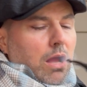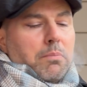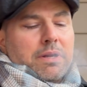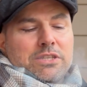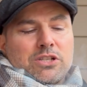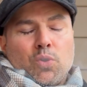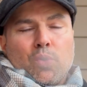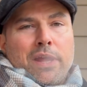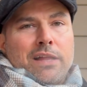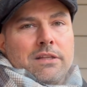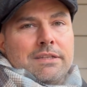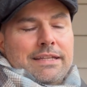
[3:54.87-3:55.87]
But it's
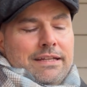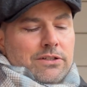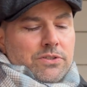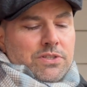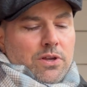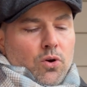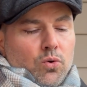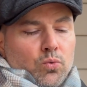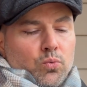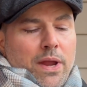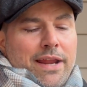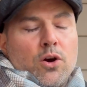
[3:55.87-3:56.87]
Cornell & Deal's
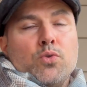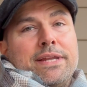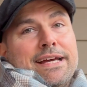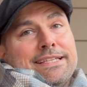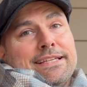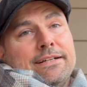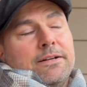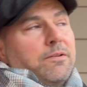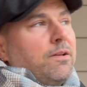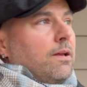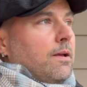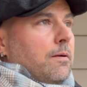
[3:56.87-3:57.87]
Red Odessa.
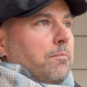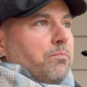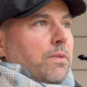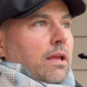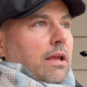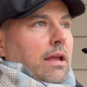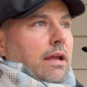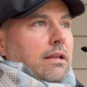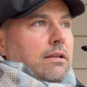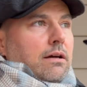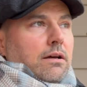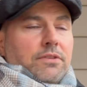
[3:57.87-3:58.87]

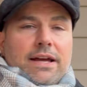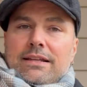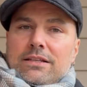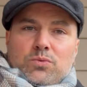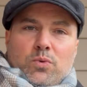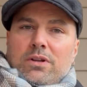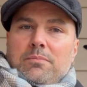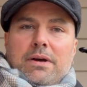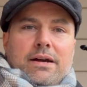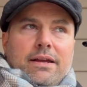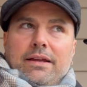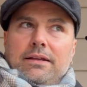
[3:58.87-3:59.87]
And that is one of
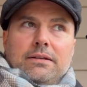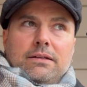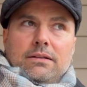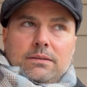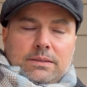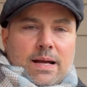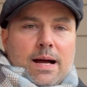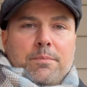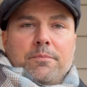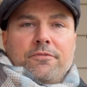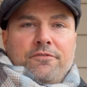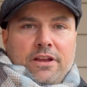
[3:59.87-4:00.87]
my
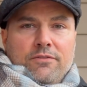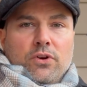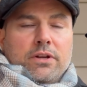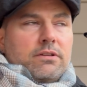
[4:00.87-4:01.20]
top favorite